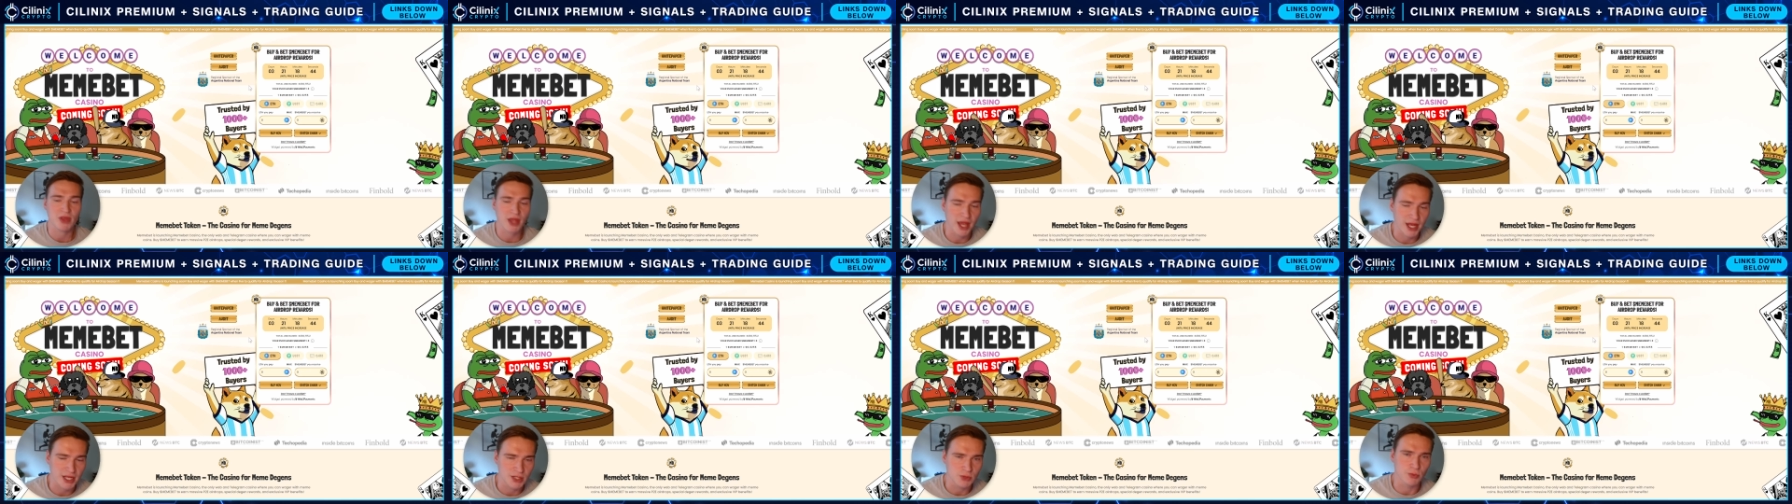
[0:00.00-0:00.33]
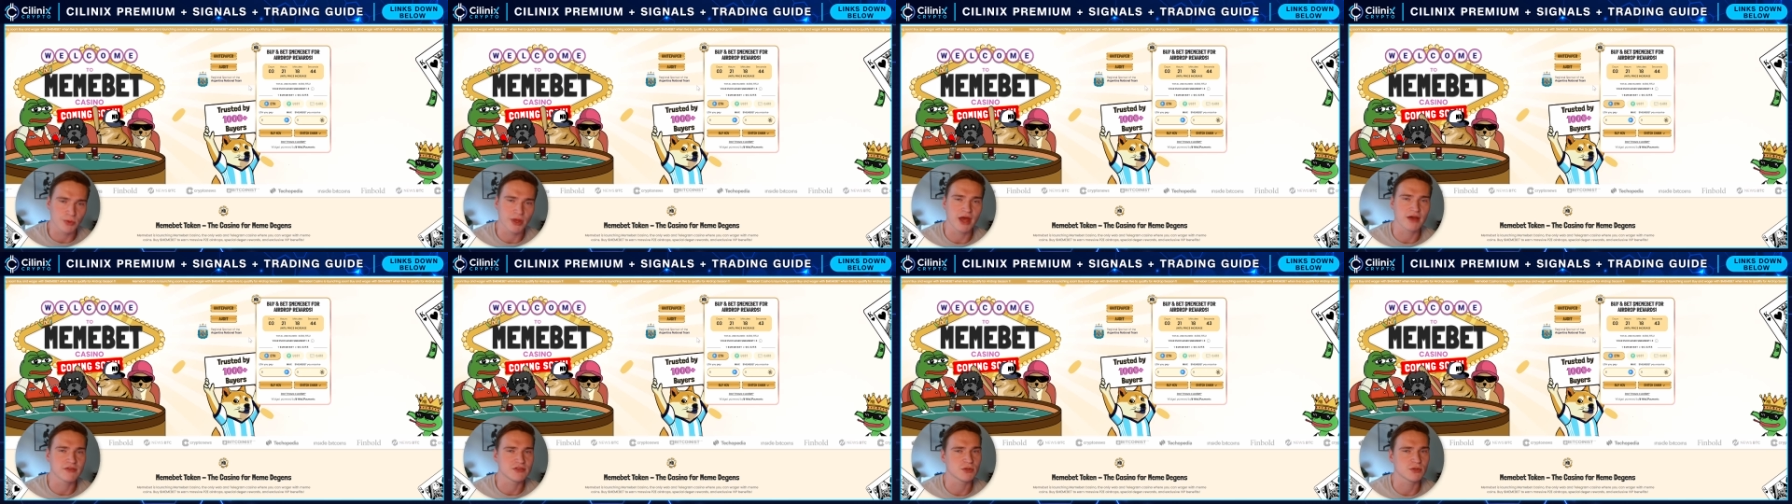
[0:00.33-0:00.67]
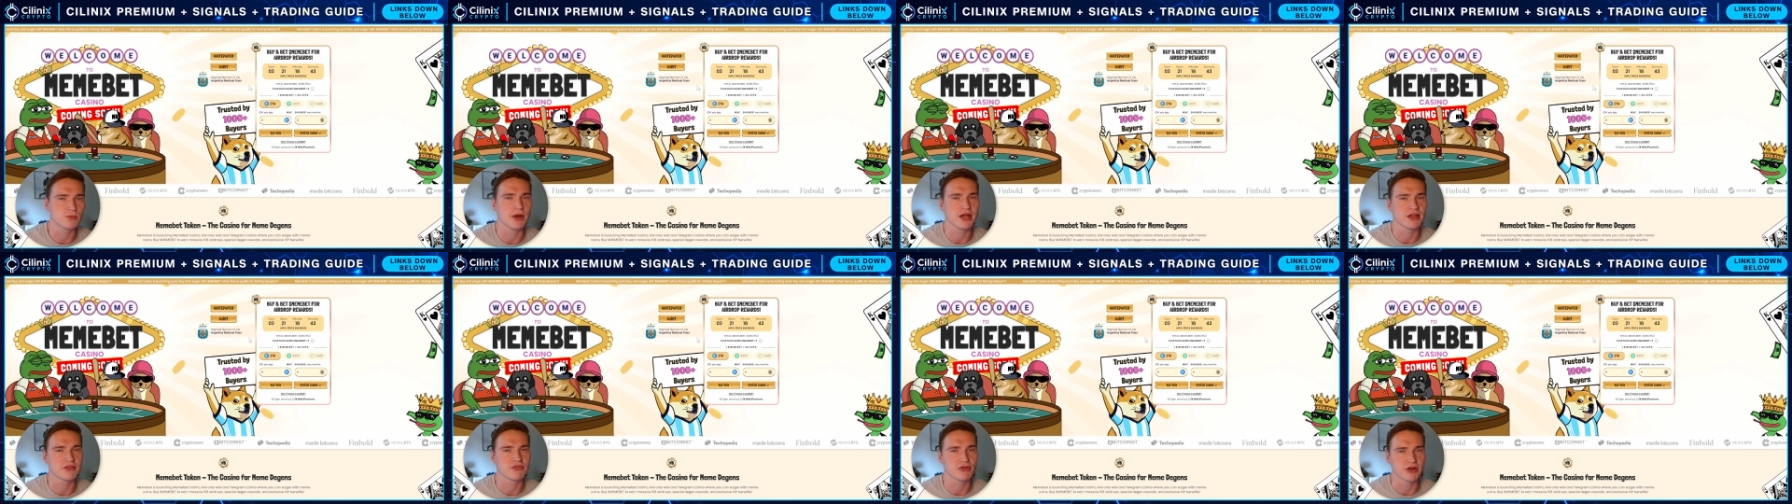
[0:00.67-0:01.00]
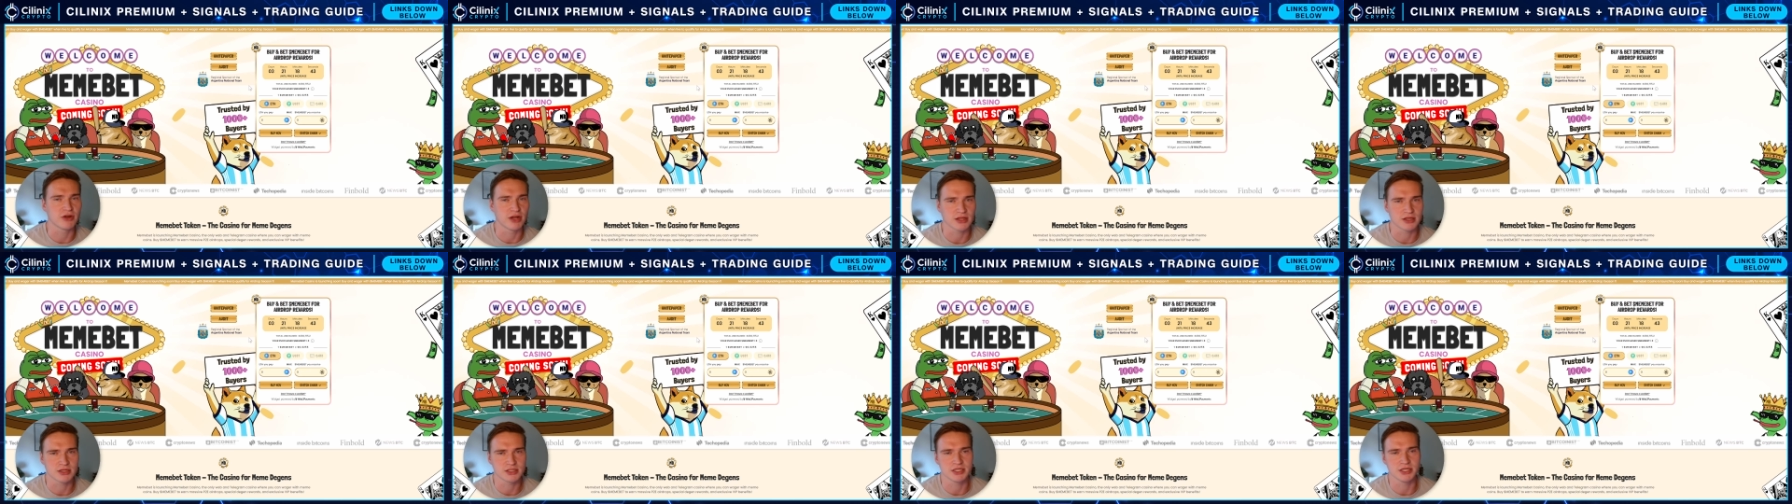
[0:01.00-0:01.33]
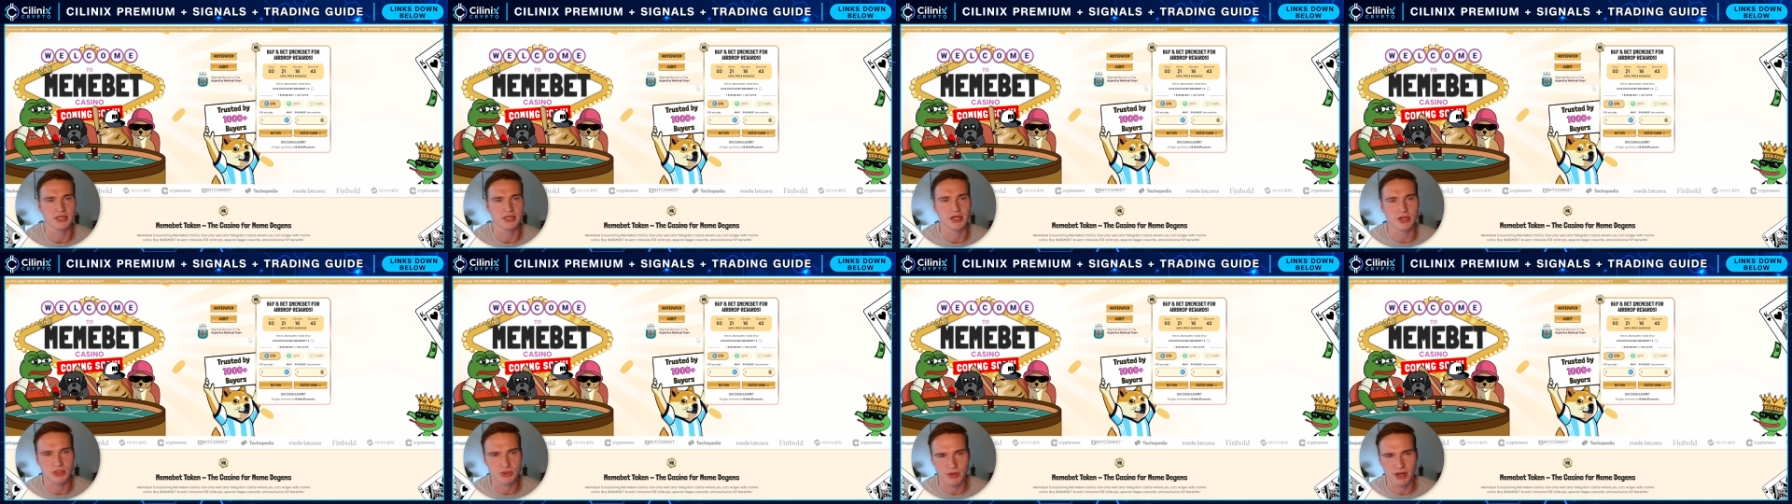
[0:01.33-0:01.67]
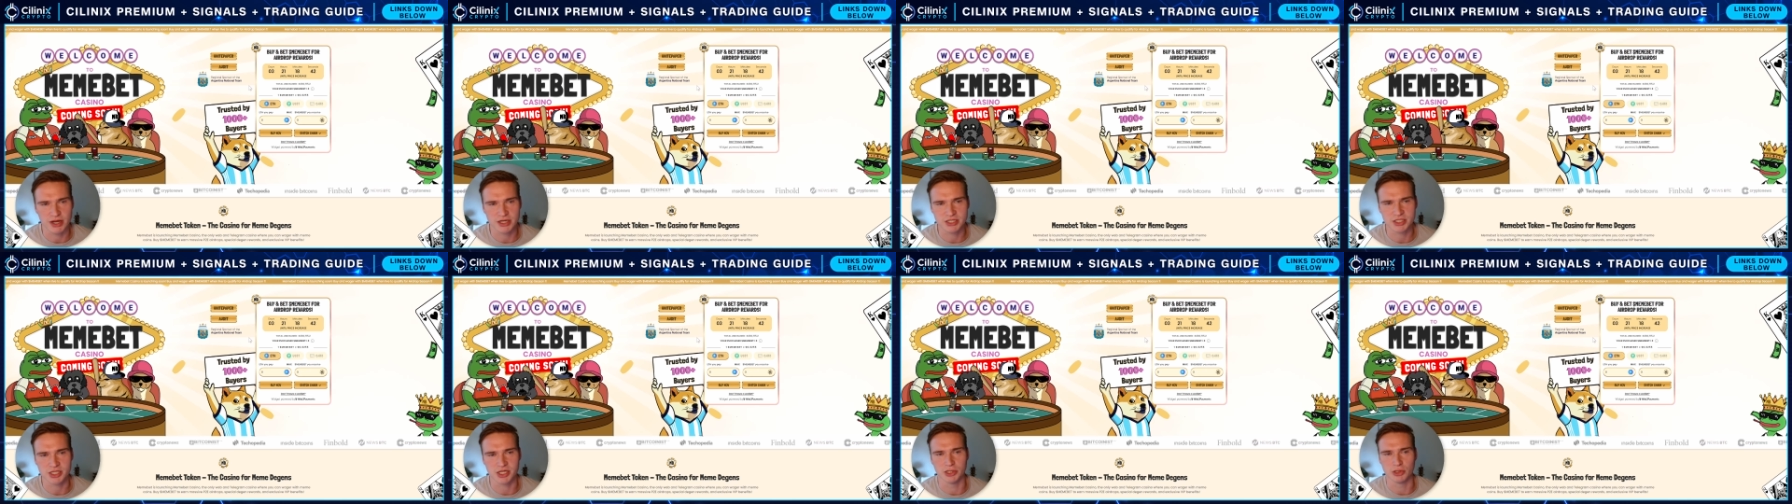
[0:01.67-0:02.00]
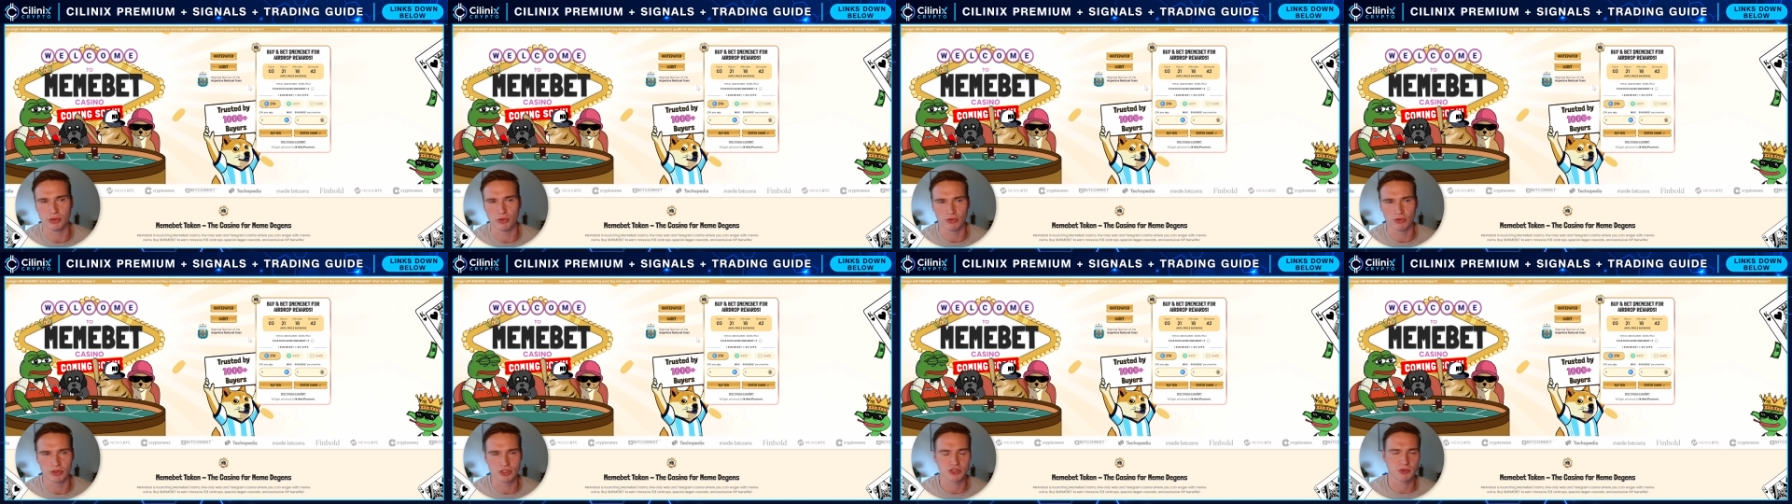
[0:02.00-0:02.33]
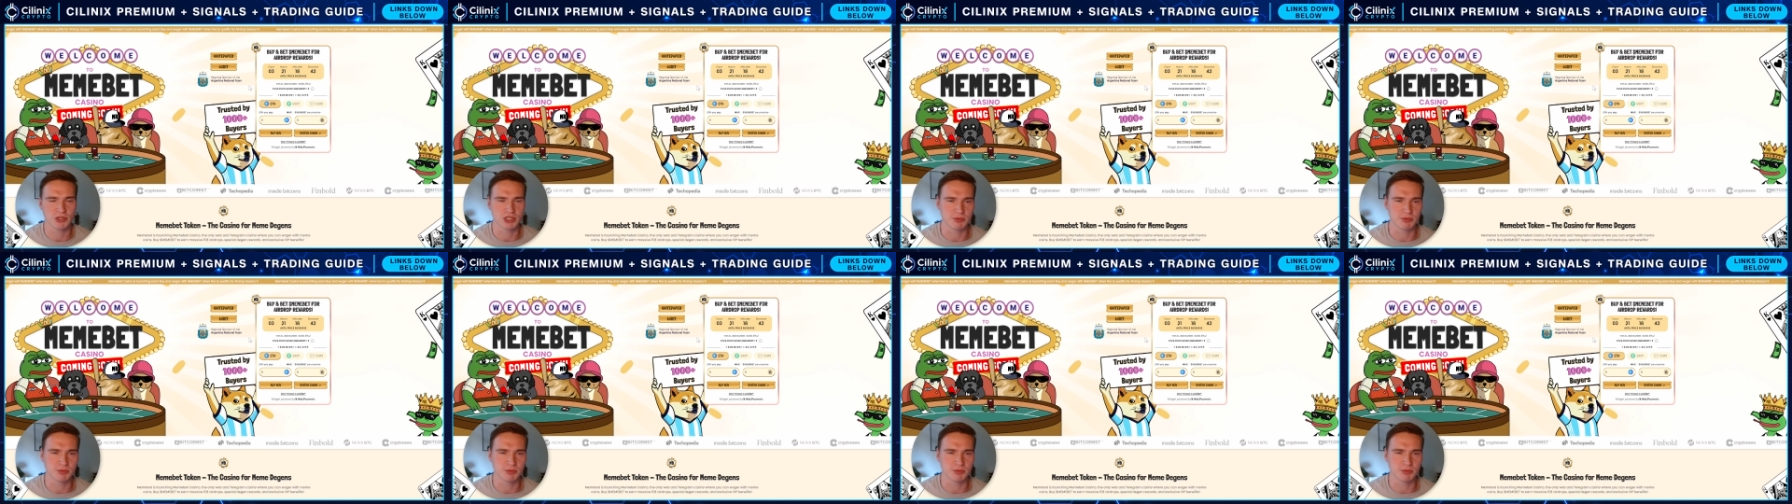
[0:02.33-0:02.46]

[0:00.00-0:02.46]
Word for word: And we have to wait for that casino to actually launch.